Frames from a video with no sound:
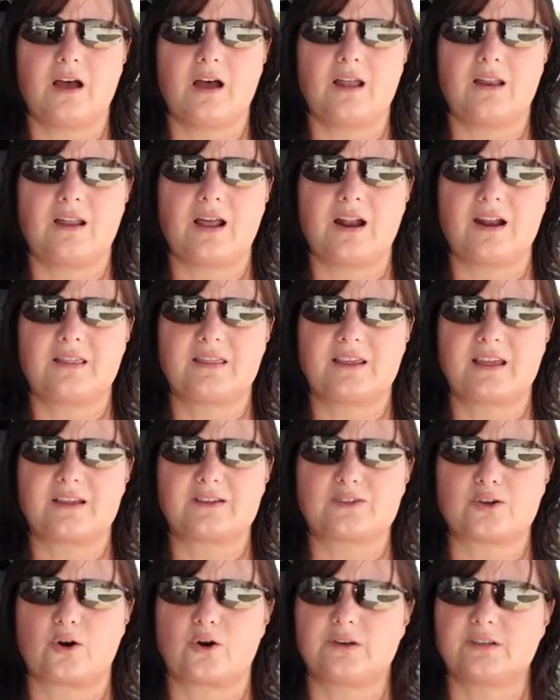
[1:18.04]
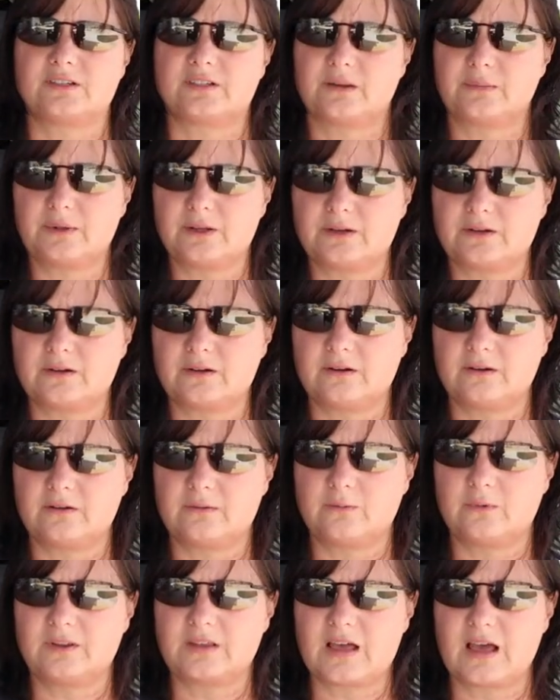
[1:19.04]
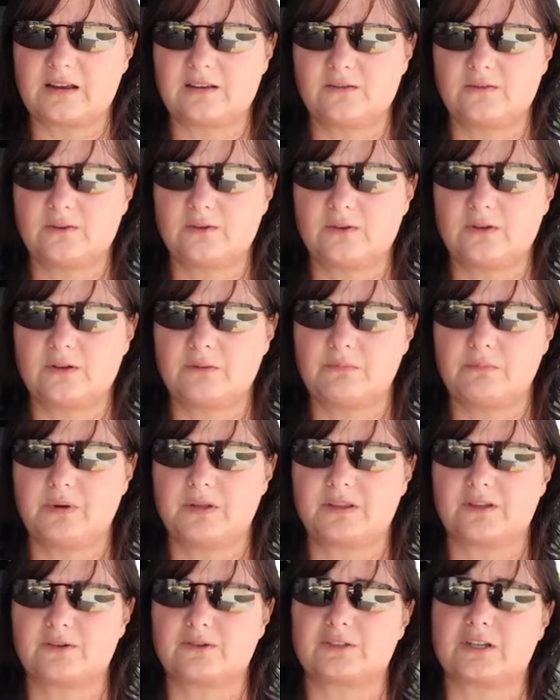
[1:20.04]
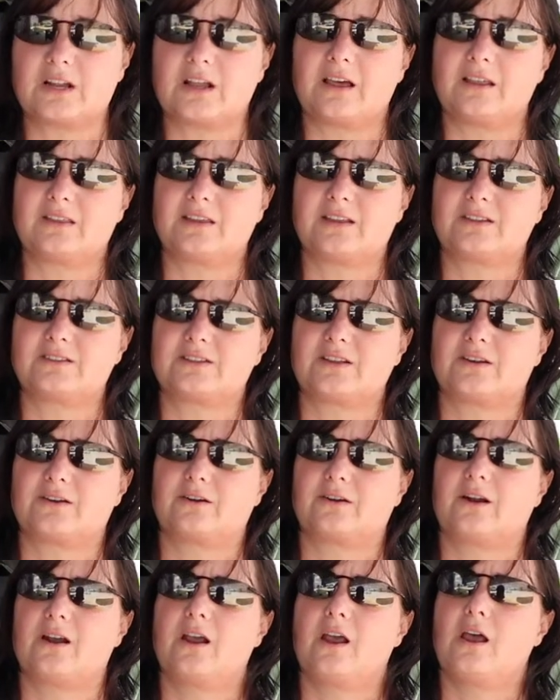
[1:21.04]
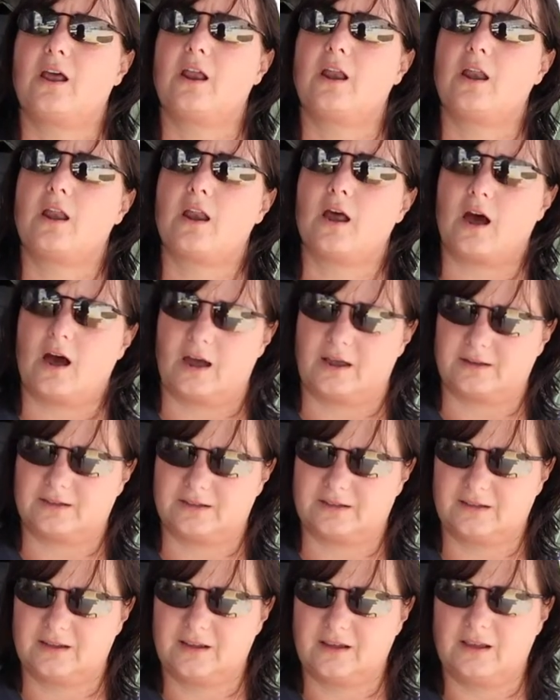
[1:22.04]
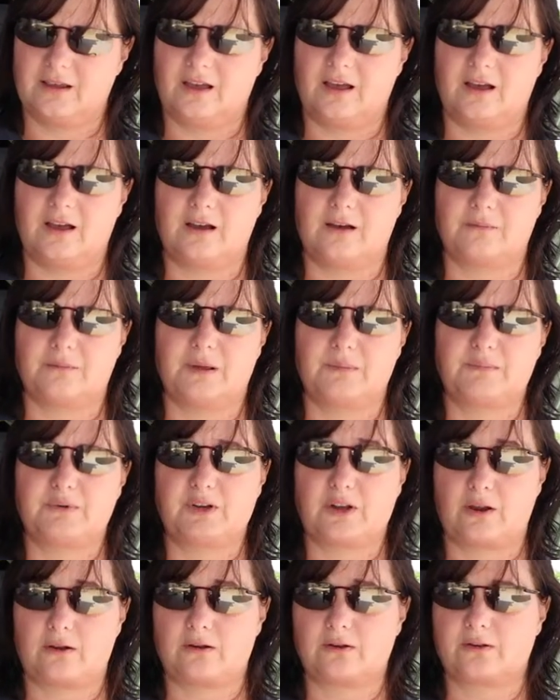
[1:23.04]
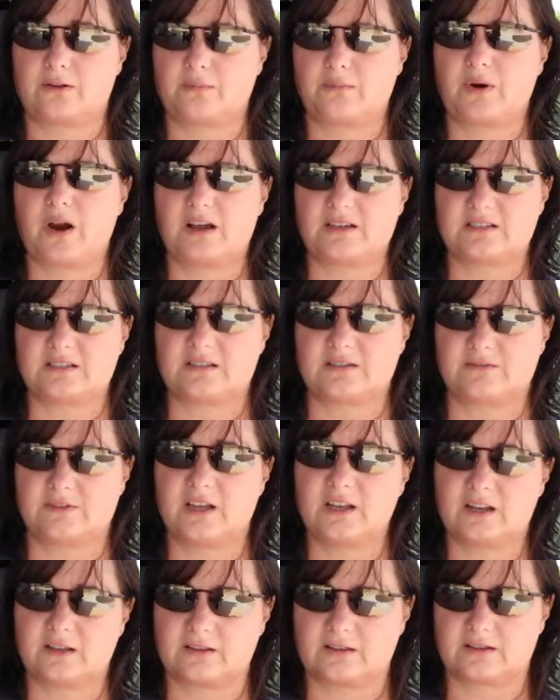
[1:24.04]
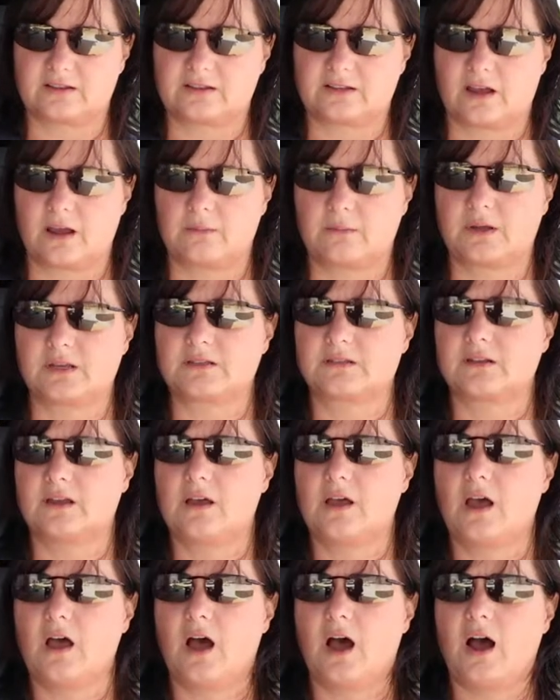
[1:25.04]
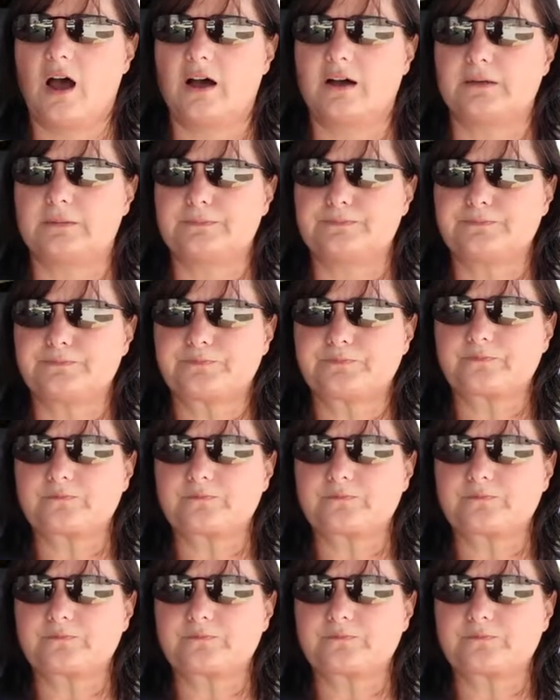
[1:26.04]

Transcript: a lot of things are similar with active duty, but there's a lot of things that are not, um, in particular the process of getting the assignments. Um,